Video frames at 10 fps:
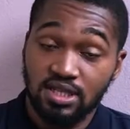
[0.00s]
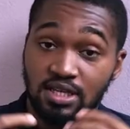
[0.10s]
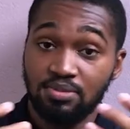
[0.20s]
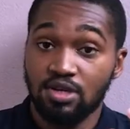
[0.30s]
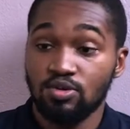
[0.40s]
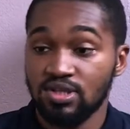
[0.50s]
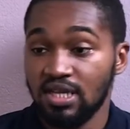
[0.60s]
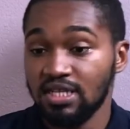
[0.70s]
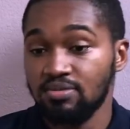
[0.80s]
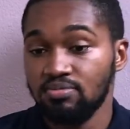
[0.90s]
I made was
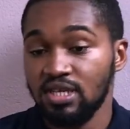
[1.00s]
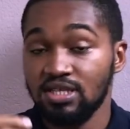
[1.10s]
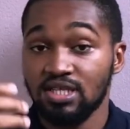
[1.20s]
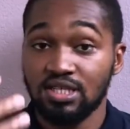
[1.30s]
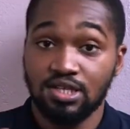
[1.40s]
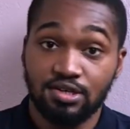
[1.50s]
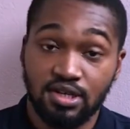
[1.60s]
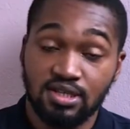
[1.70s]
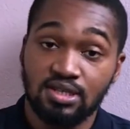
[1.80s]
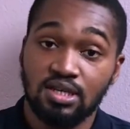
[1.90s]
that in city
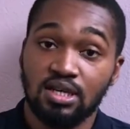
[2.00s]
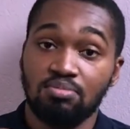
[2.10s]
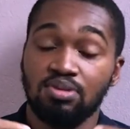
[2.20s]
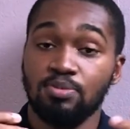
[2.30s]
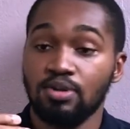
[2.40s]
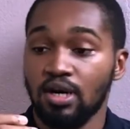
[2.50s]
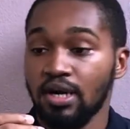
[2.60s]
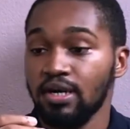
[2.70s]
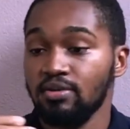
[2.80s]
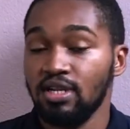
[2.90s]
areas, people
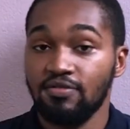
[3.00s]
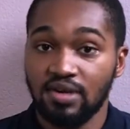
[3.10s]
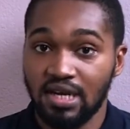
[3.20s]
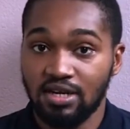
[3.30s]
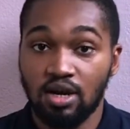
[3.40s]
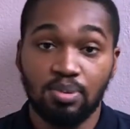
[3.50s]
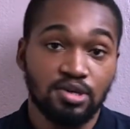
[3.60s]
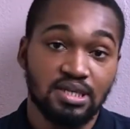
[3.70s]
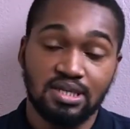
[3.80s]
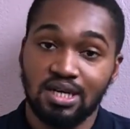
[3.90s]
are living and
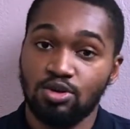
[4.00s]
operating and